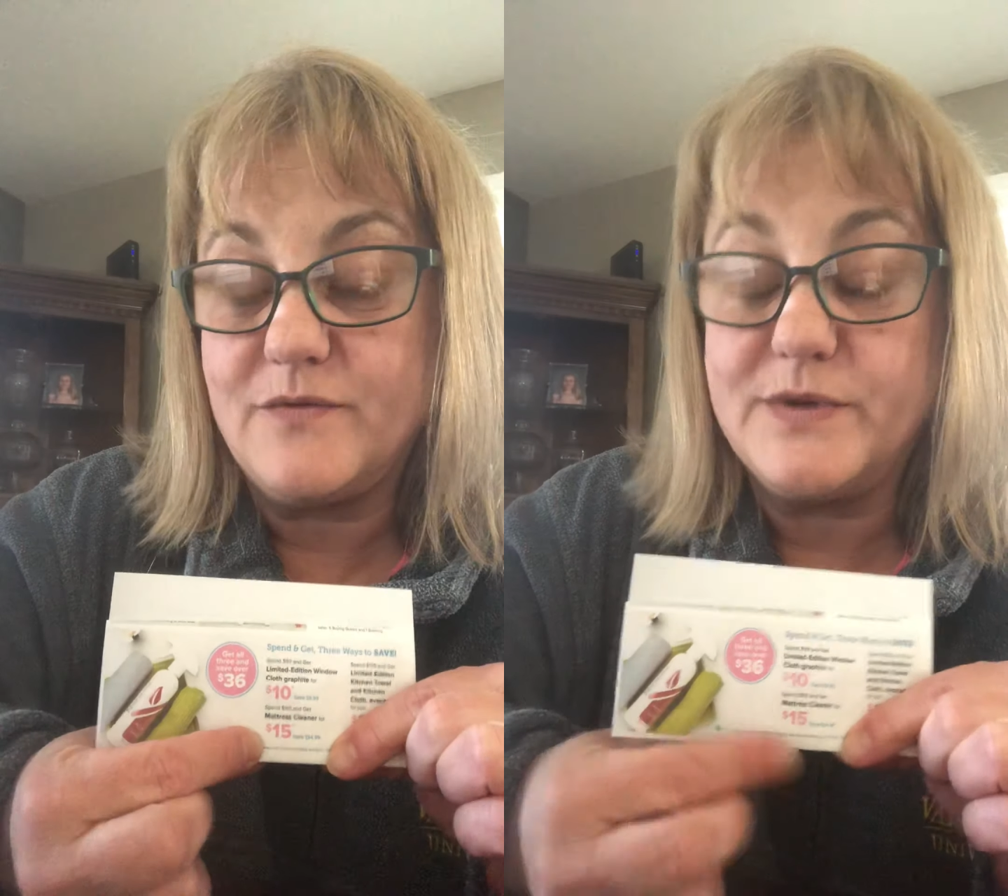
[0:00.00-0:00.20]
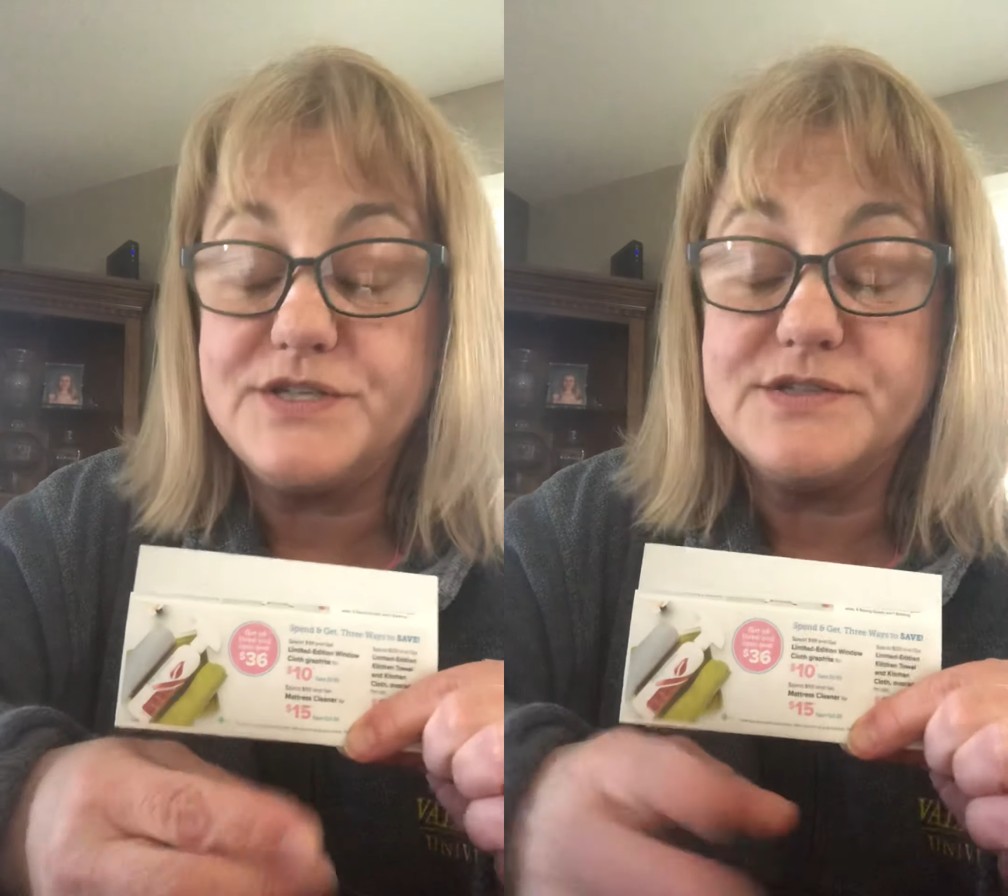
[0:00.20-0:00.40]

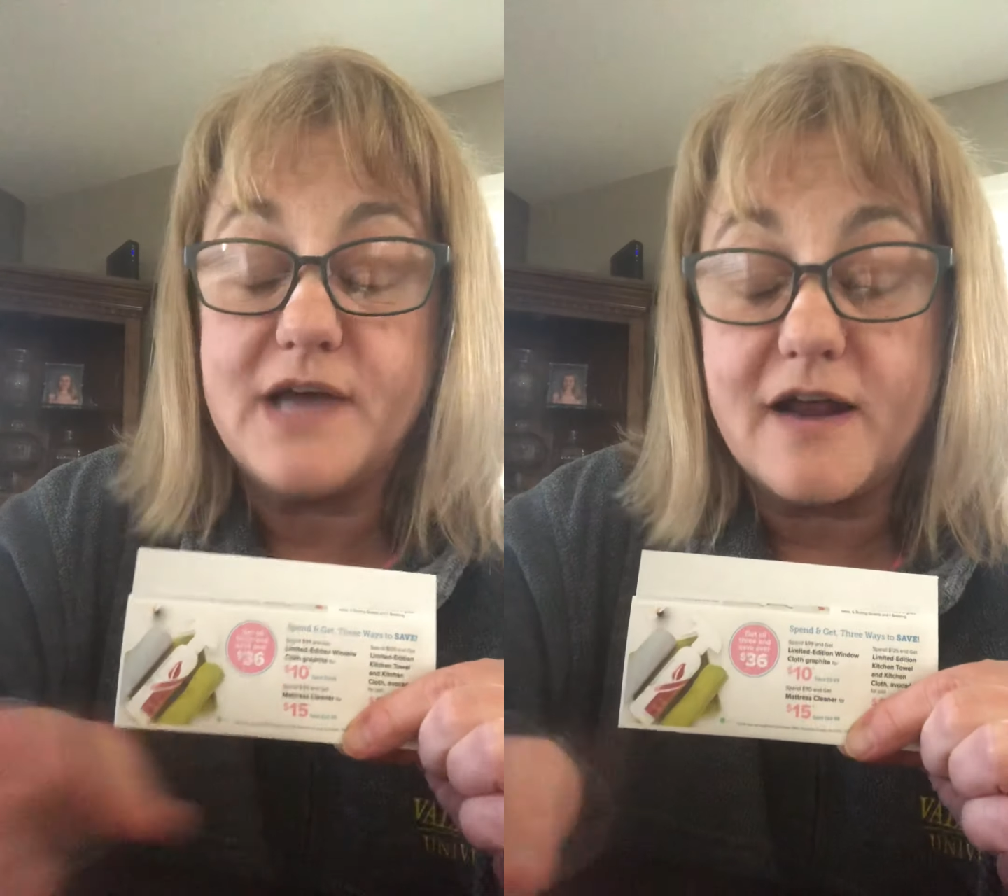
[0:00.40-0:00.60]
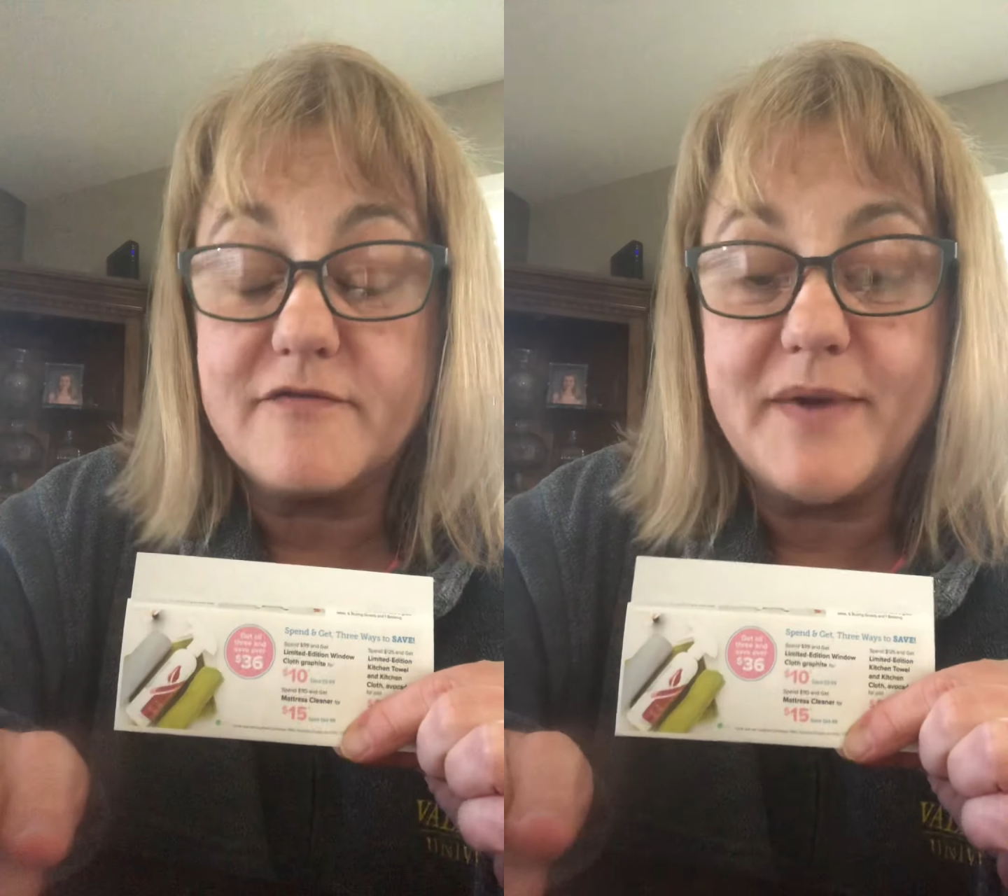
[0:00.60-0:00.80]
which is
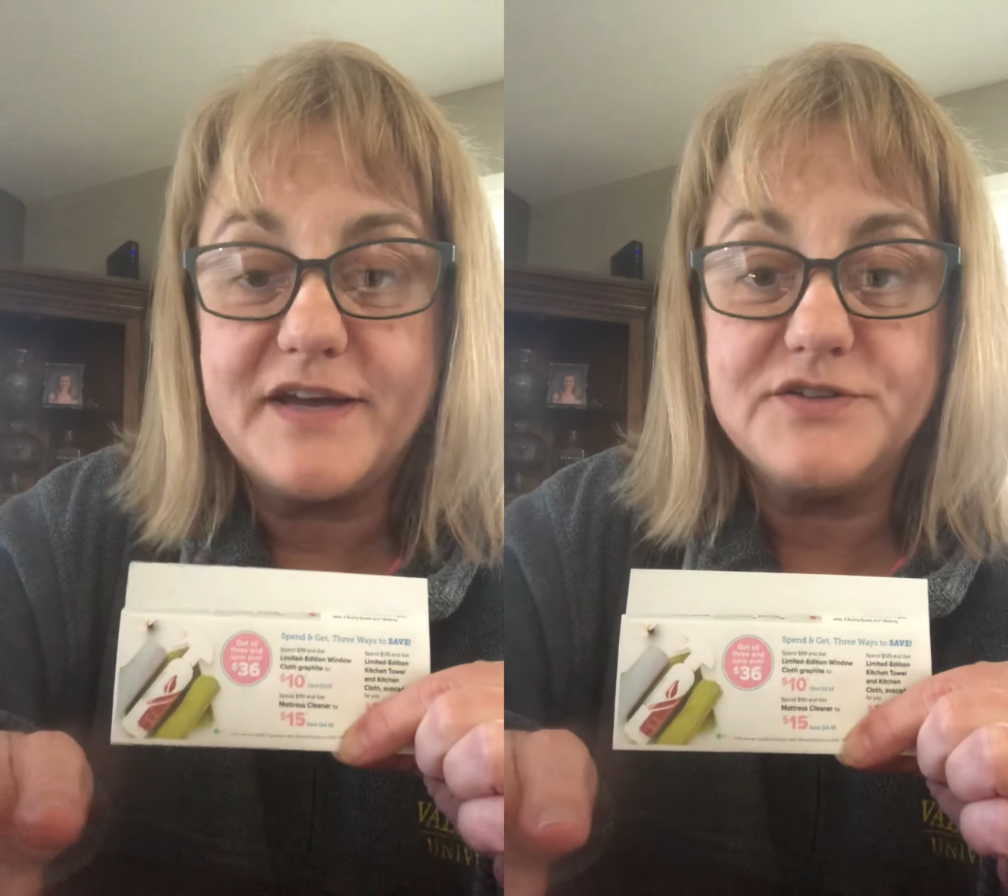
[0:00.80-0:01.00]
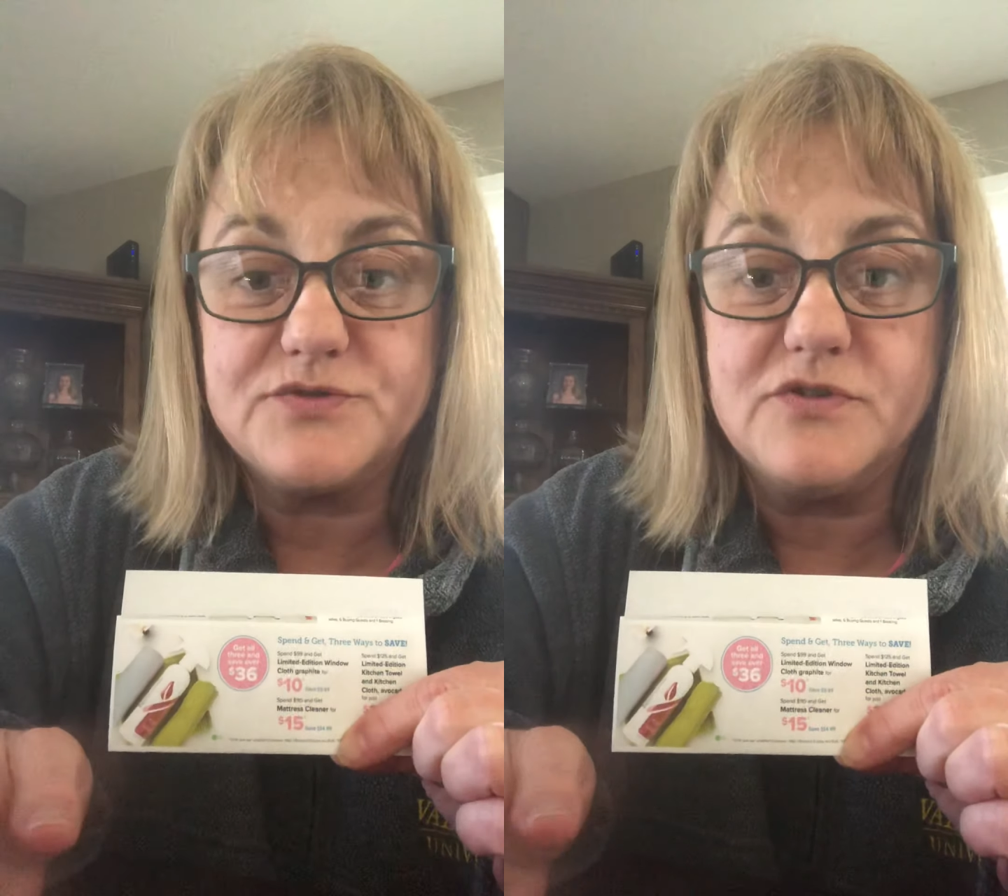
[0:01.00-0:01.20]
out of my
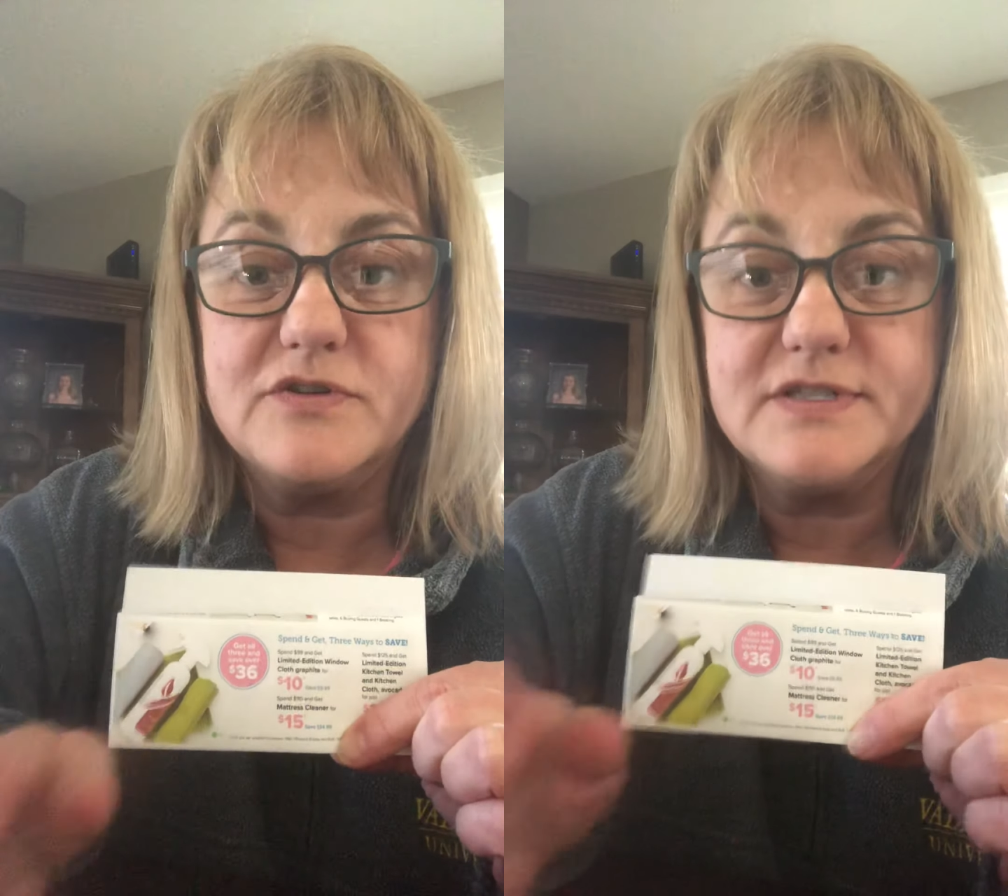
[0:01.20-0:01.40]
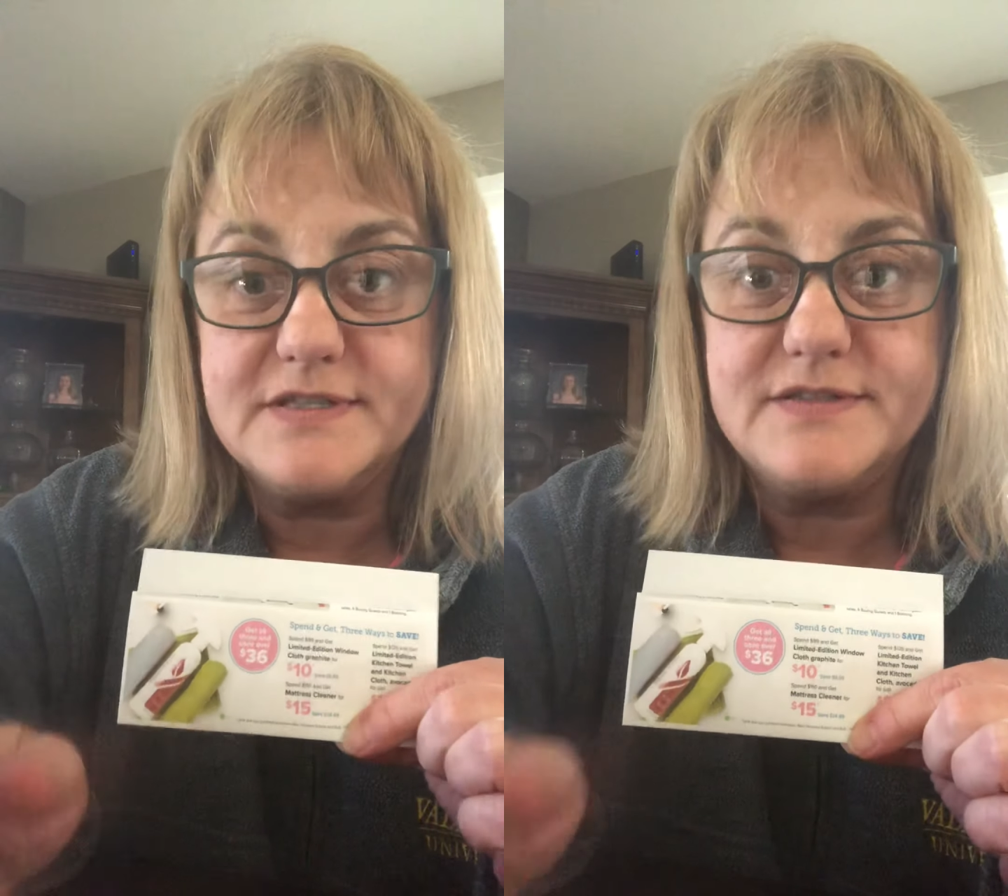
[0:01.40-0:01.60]
control
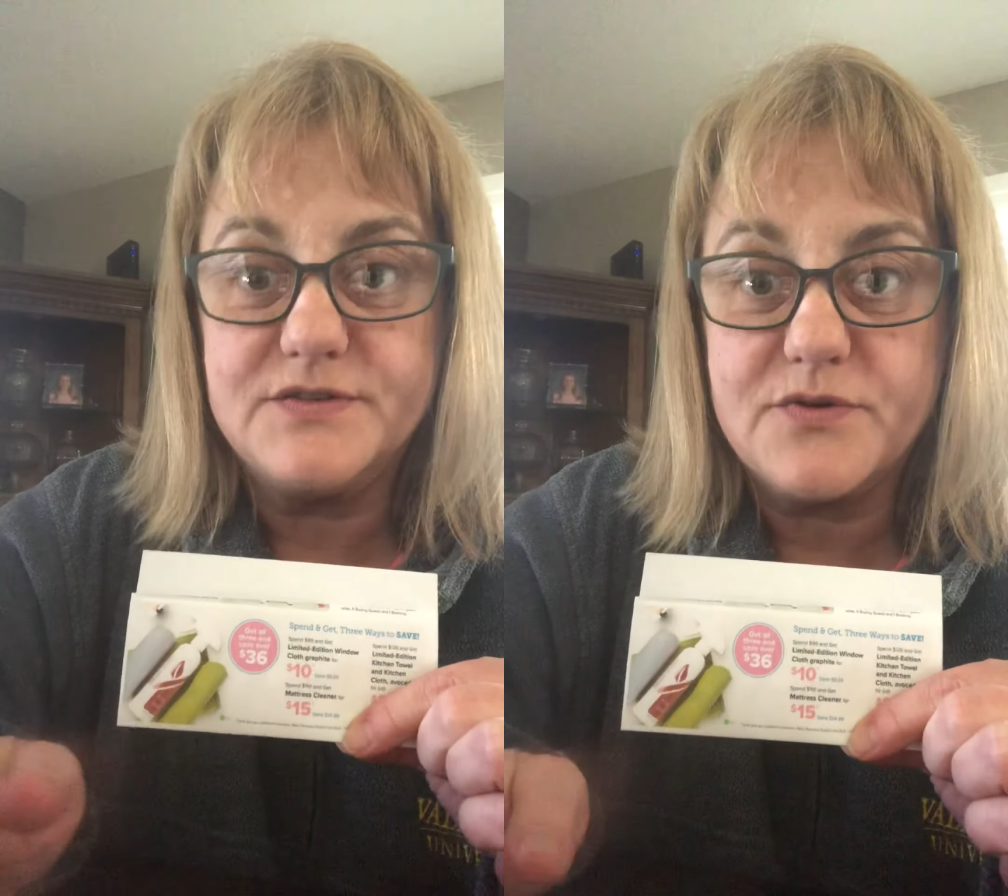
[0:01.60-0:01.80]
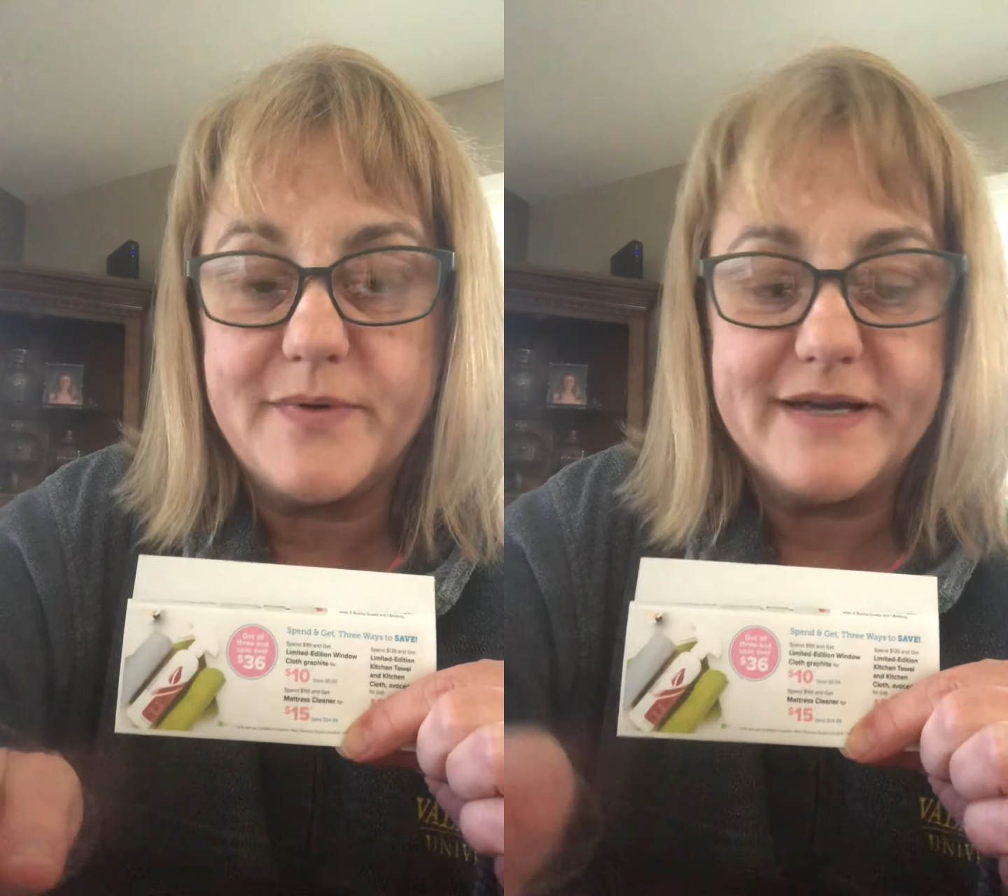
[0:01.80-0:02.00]
because it's a
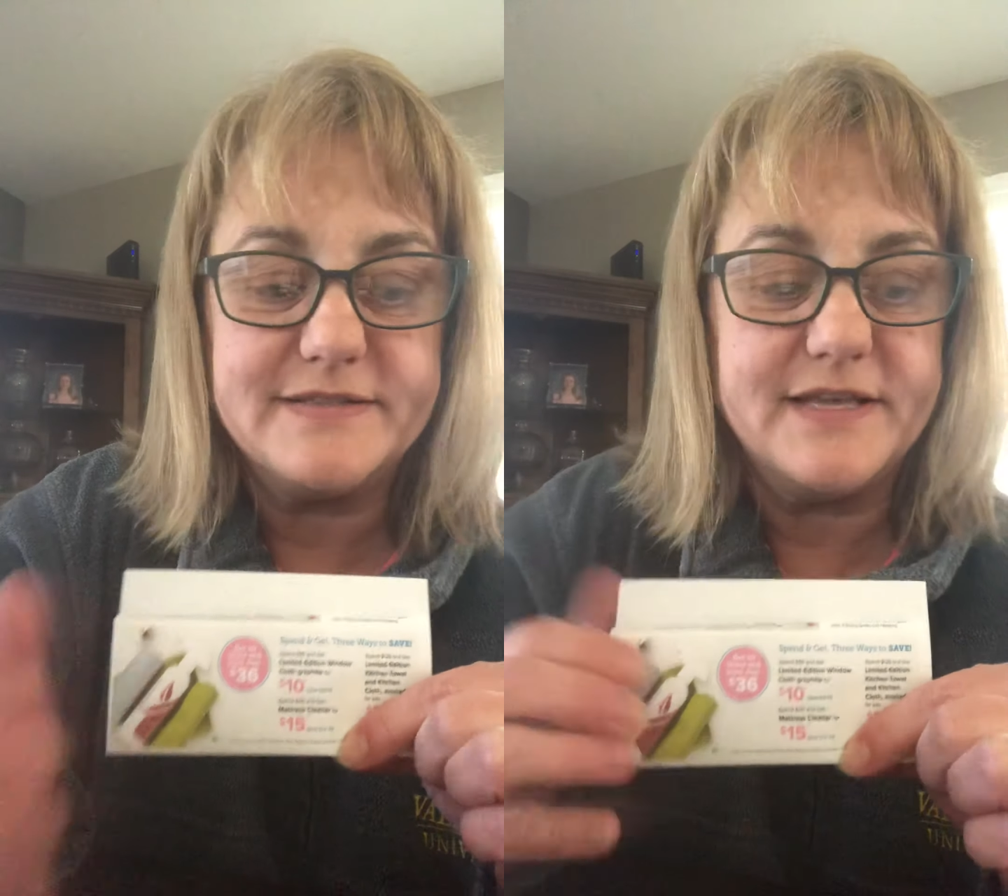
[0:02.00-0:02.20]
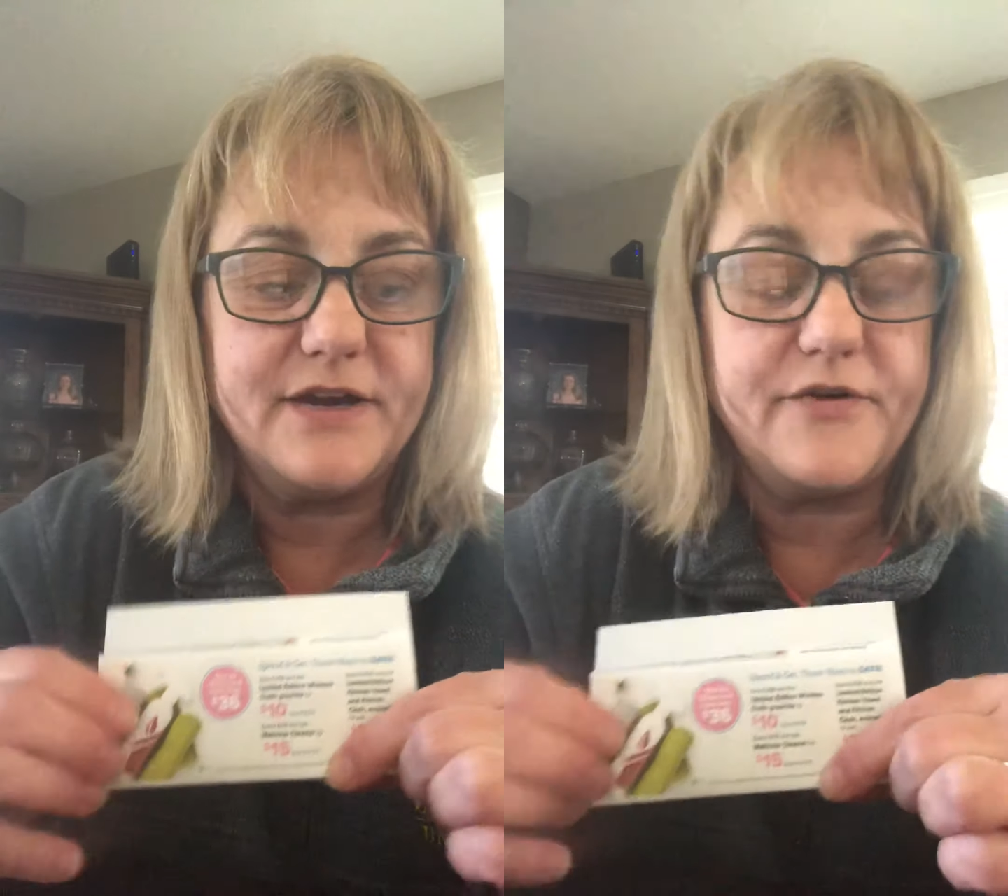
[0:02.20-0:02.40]
Norwex thing,